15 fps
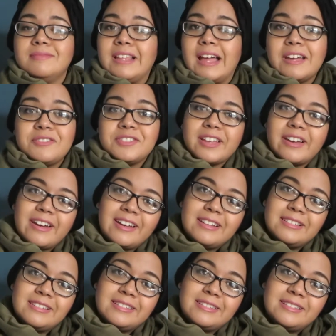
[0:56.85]

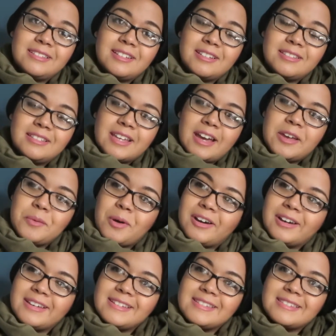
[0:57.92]
lifestyle,
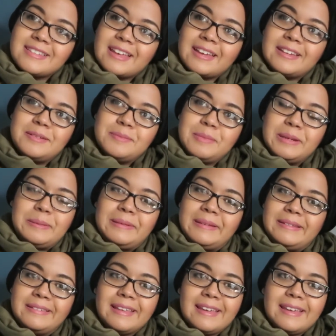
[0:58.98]
DIYs and many